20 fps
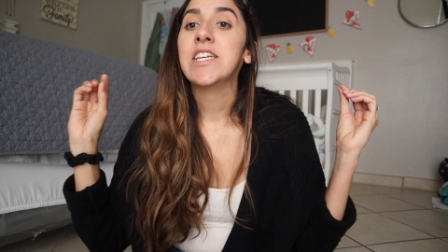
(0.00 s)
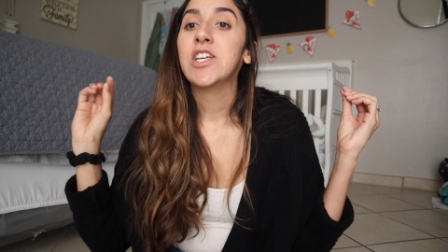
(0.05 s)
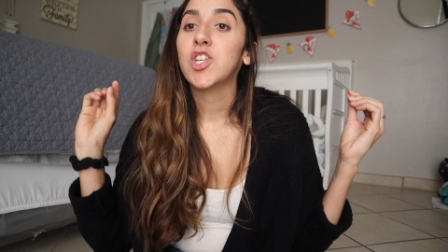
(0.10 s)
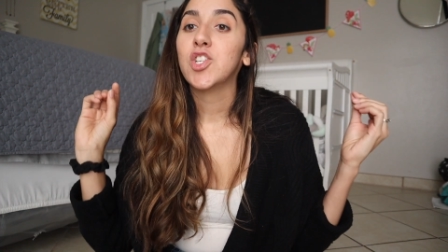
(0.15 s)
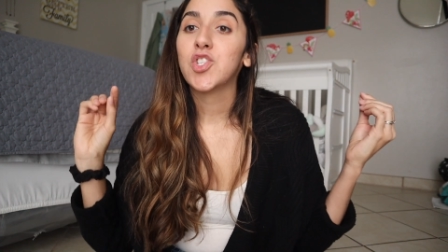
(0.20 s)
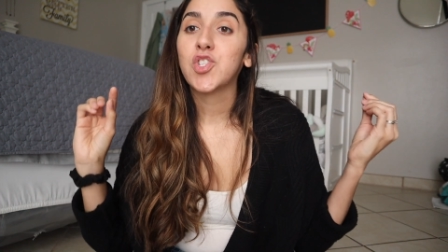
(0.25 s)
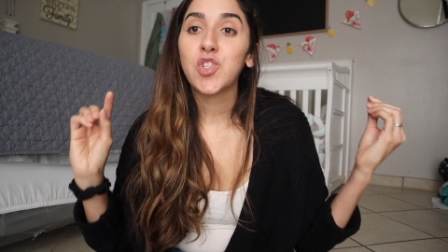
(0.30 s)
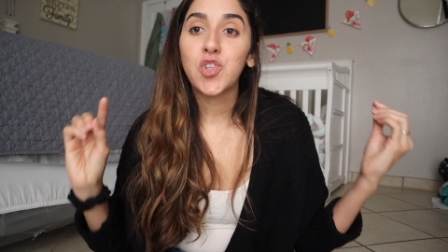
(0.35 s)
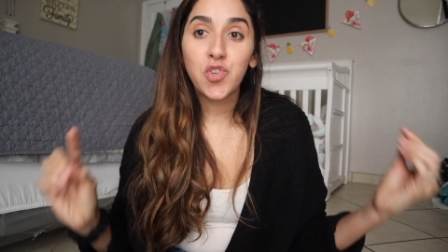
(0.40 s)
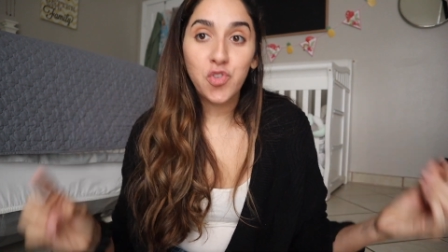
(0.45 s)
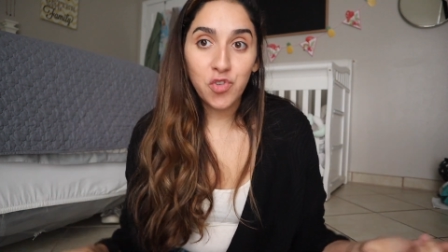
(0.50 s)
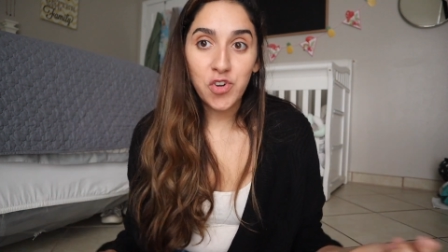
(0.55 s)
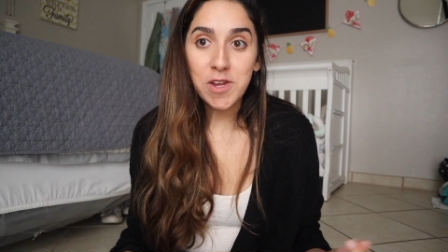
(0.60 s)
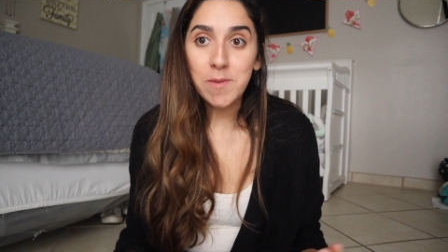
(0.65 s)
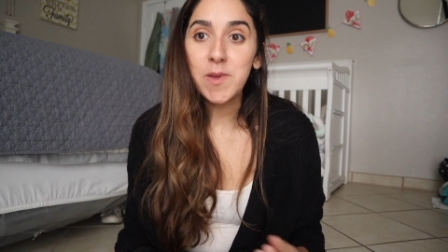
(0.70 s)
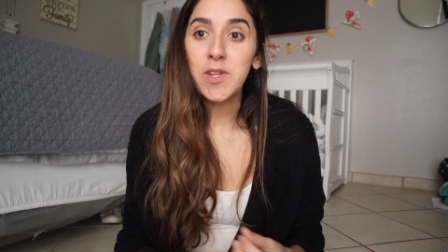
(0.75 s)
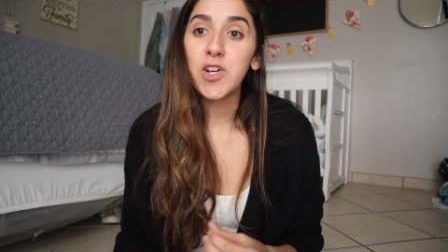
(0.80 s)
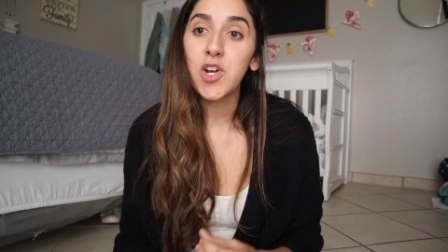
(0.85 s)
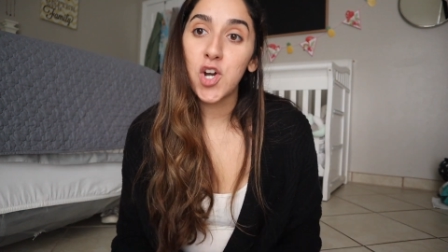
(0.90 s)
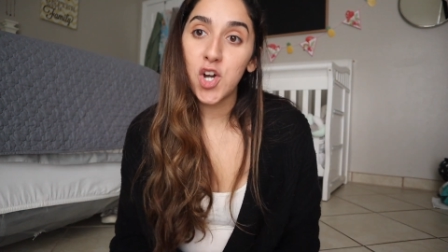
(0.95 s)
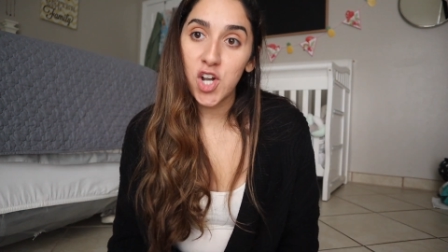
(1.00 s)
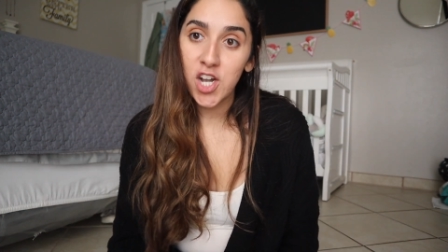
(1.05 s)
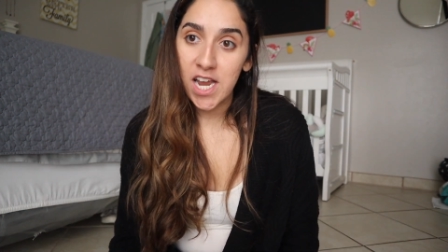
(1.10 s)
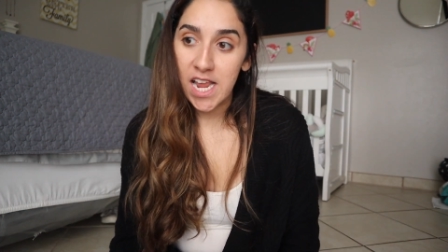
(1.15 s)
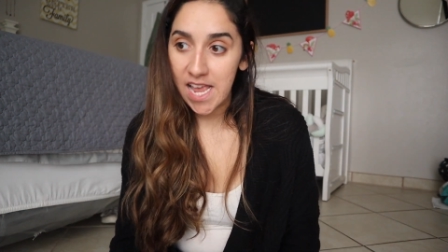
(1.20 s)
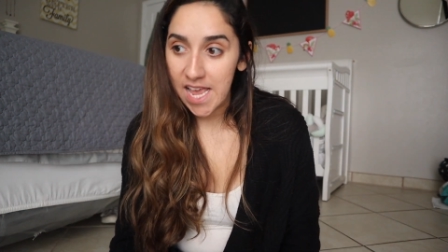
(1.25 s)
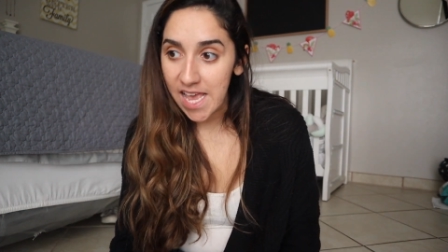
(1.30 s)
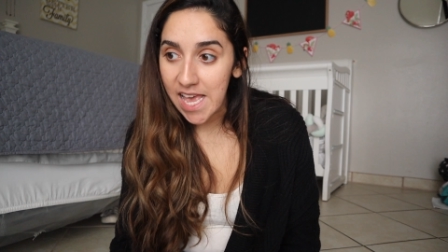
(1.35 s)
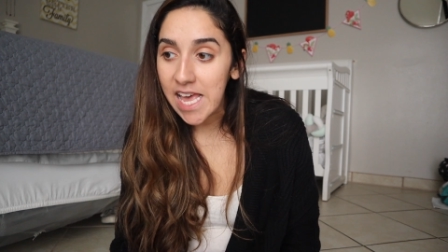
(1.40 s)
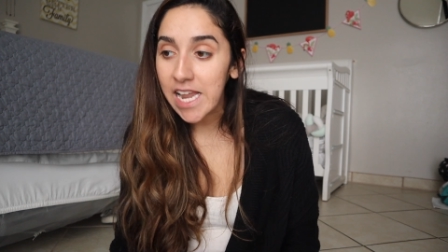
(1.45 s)
screaming her
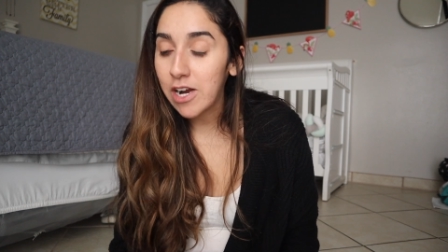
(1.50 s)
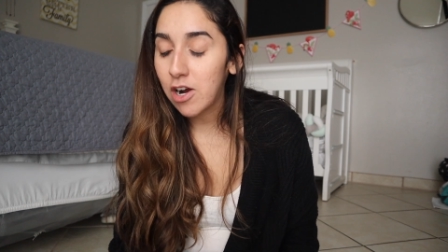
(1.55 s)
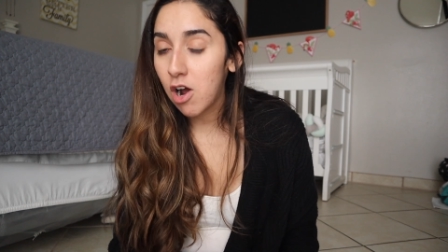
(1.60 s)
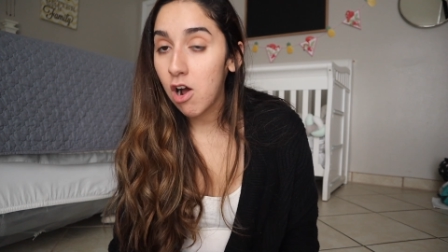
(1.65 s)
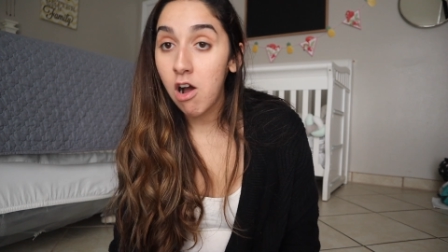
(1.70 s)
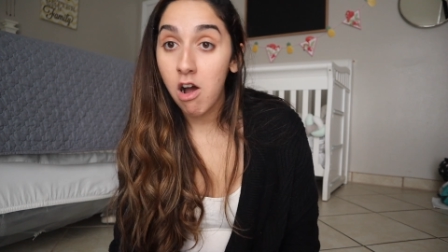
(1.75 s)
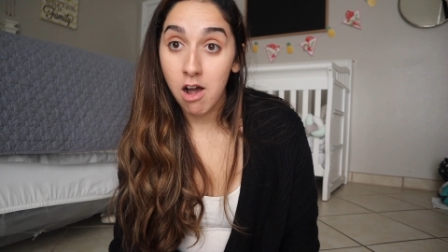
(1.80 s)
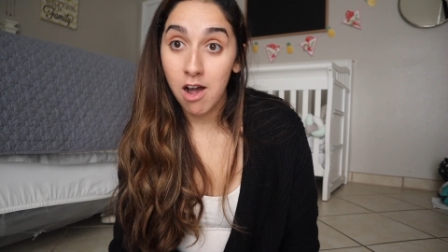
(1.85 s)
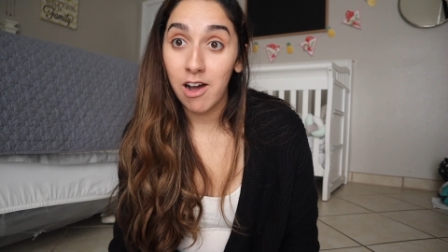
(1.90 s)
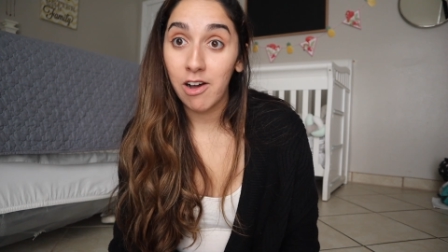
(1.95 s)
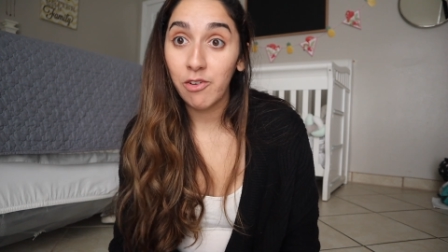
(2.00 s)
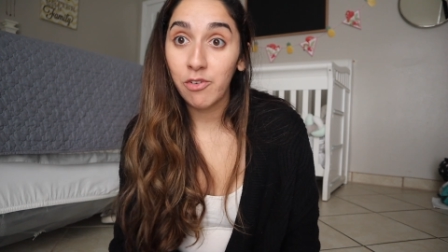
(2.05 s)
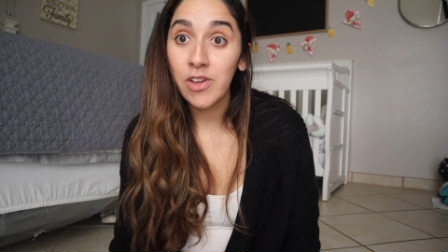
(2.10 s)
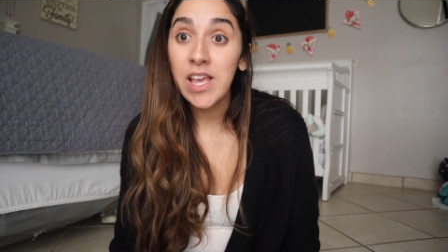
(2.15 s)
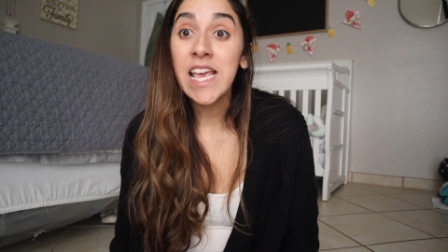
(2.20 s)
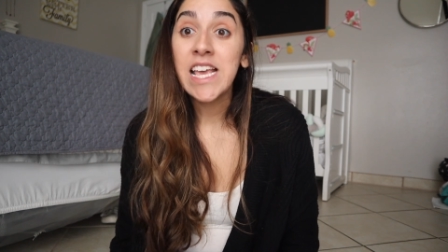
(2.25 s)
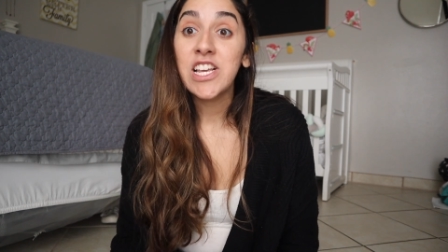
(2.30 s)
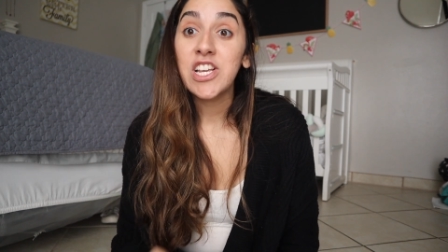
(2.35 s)
head off.